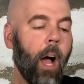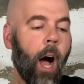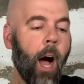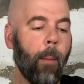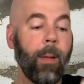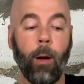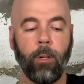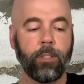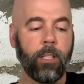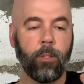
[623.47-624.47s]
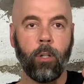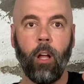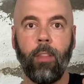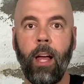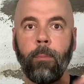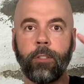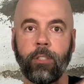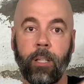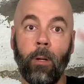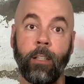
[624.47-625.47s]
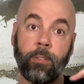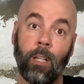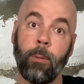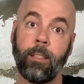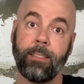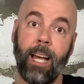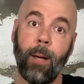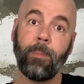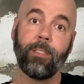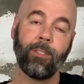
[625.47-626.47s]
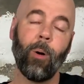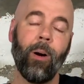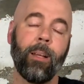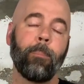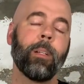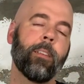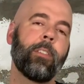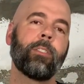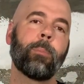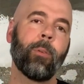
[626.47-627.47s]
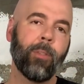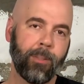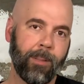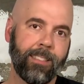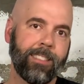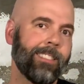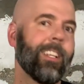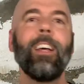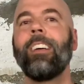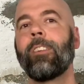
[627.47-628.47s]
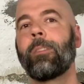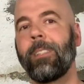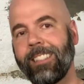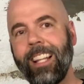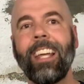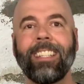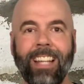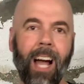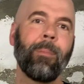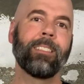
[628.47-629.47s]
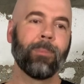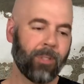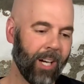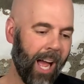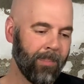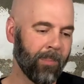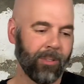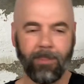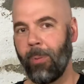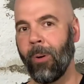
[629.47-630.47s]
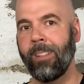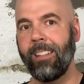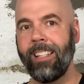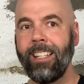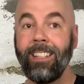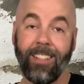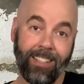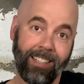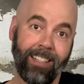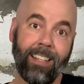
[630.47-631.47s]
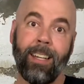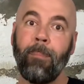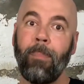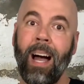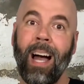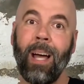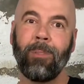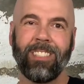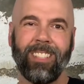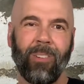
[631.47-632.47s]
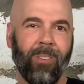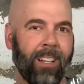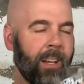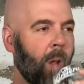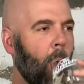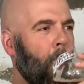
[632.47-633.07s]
But yeah, once you're done doing all that, make sure you check him out on Instagram and Untapped. It's No Hype Beer Reviews at both those places. So please like, comment, subscribe, and most importantly, imbibe. Cheers, everyone.